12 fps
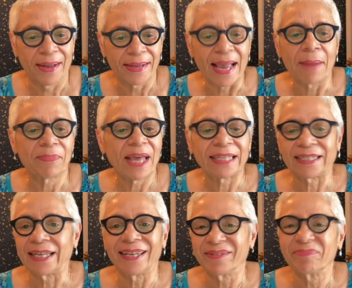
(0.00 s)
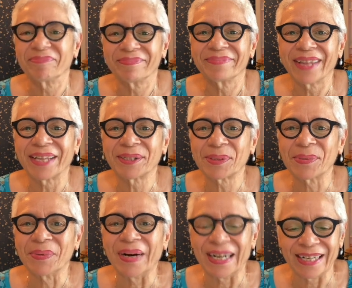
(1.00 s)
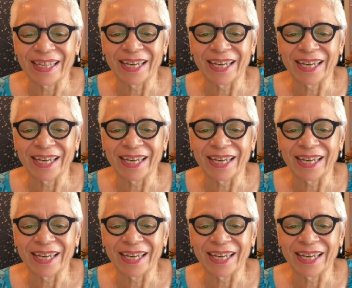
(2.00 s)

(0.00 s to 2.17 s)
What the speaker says: Yeah, that's it. That's the one.